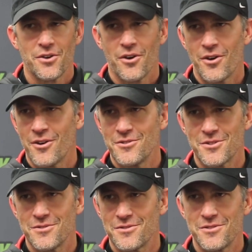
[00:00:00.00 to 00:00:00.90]

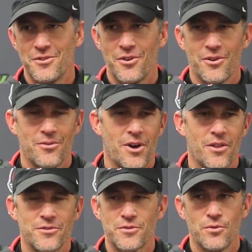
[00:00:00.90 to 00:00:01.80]
yards and, you know,
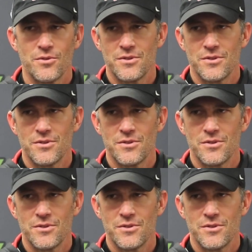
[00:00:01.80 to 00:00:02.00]
all the score,